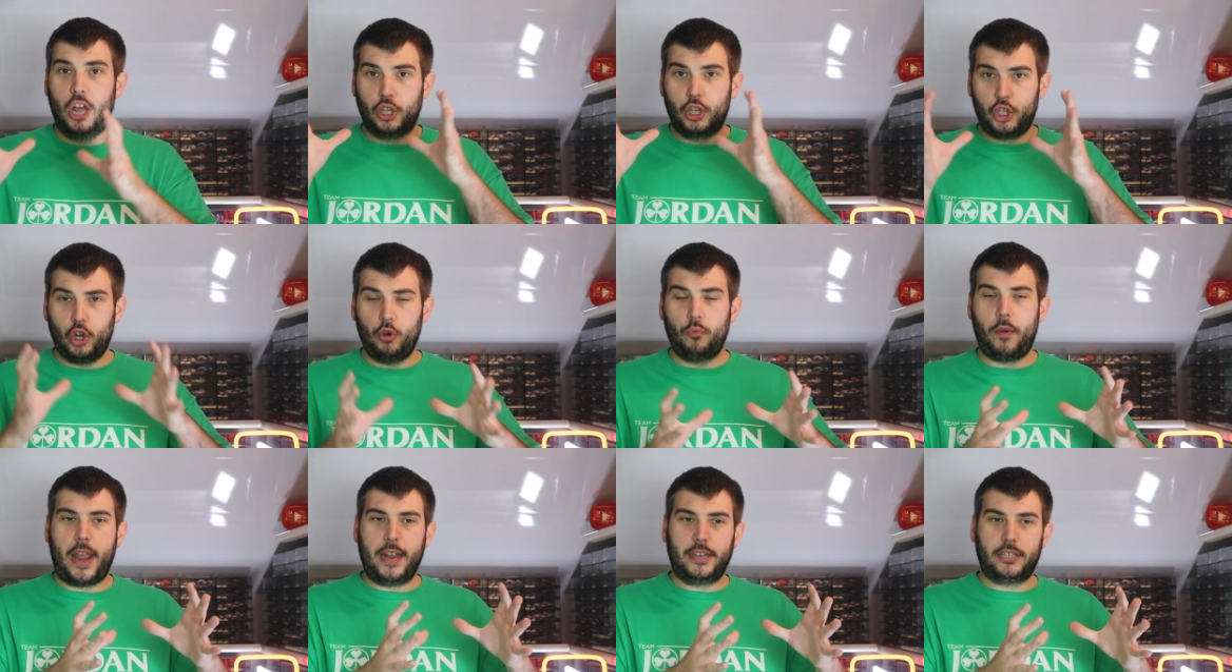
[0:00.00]

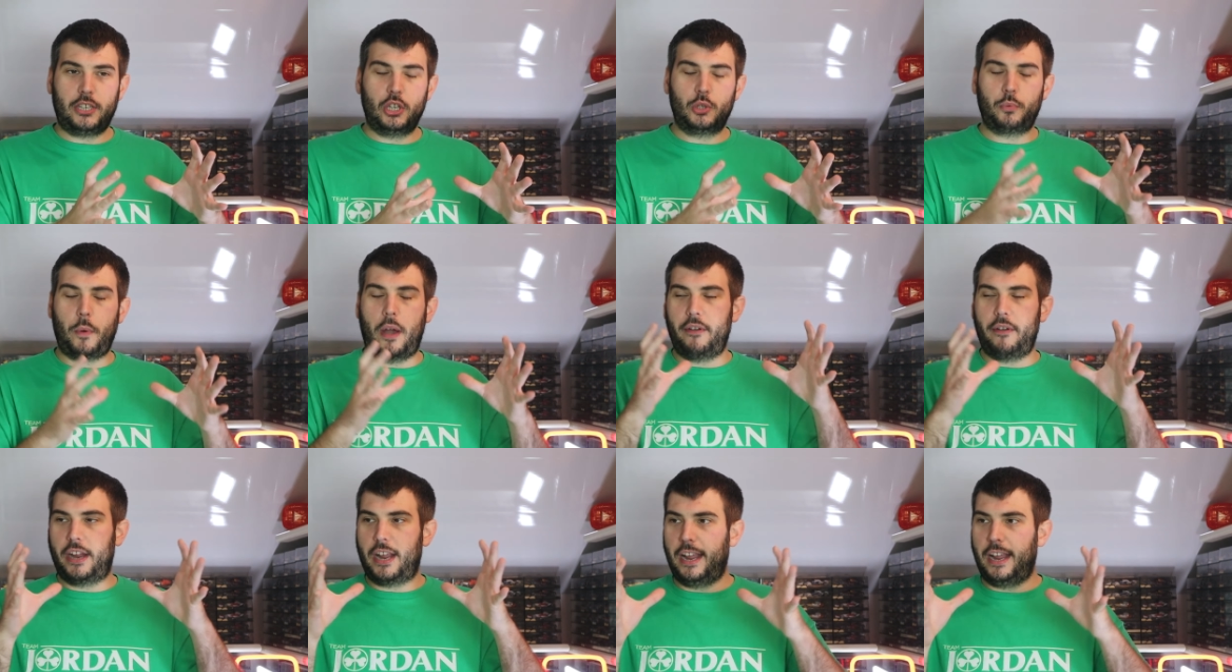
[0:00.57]
2 races
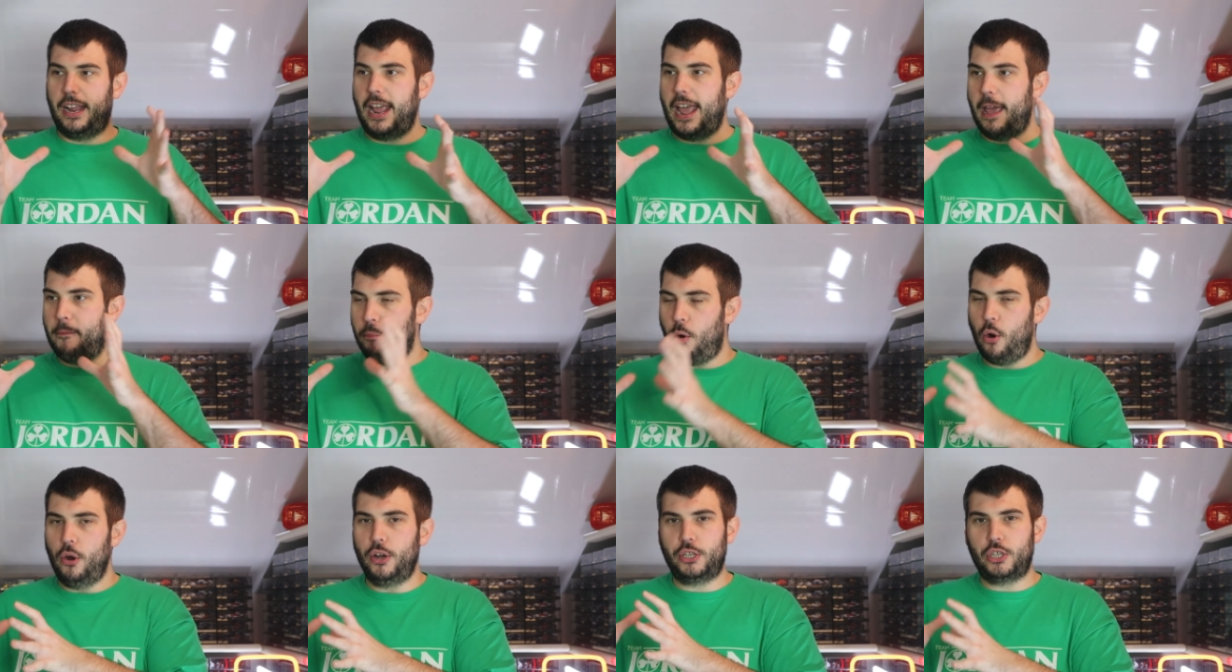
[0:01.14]
where he can get
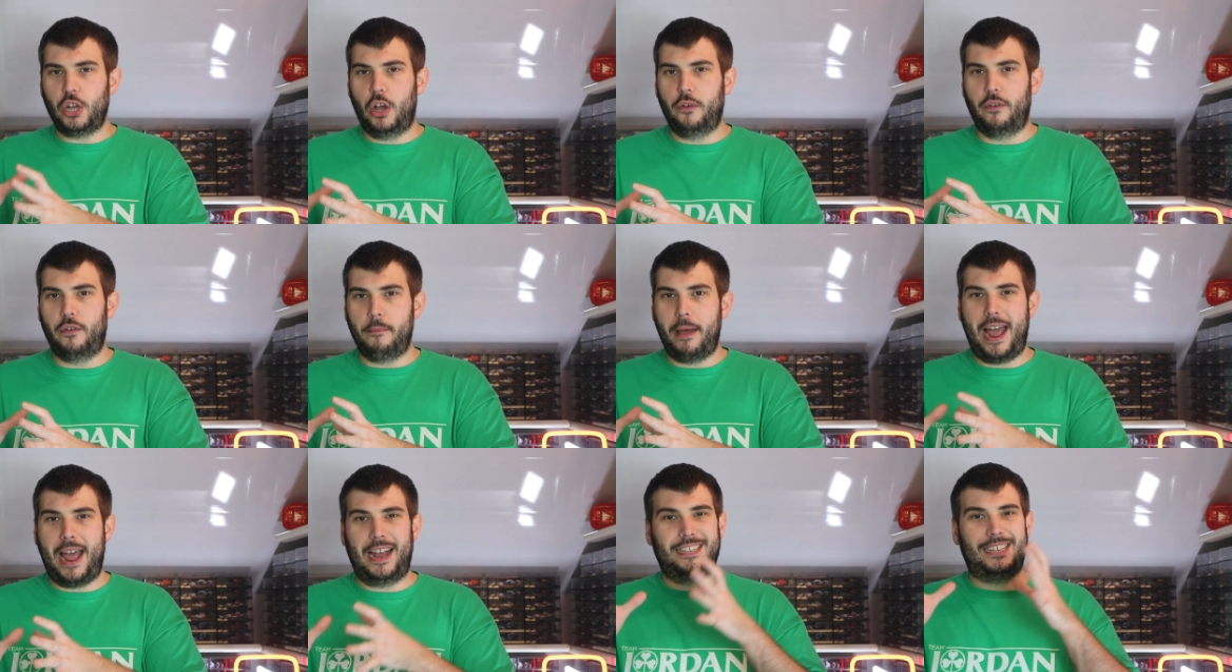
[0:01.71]
points over
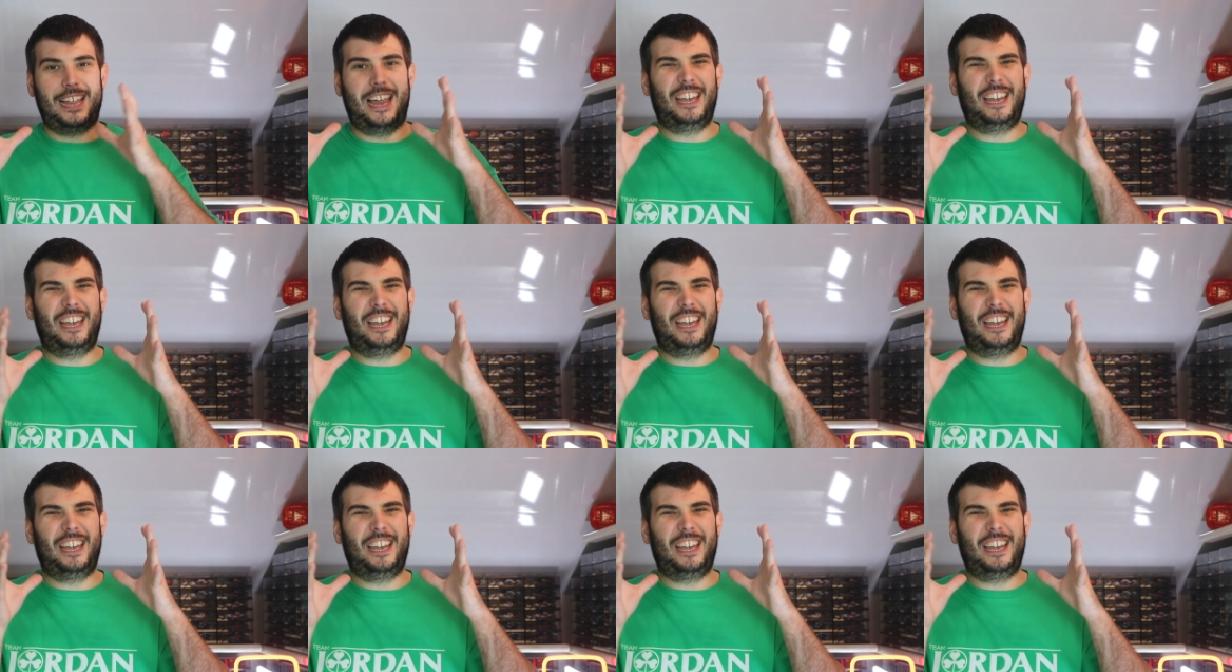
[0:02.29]
Max,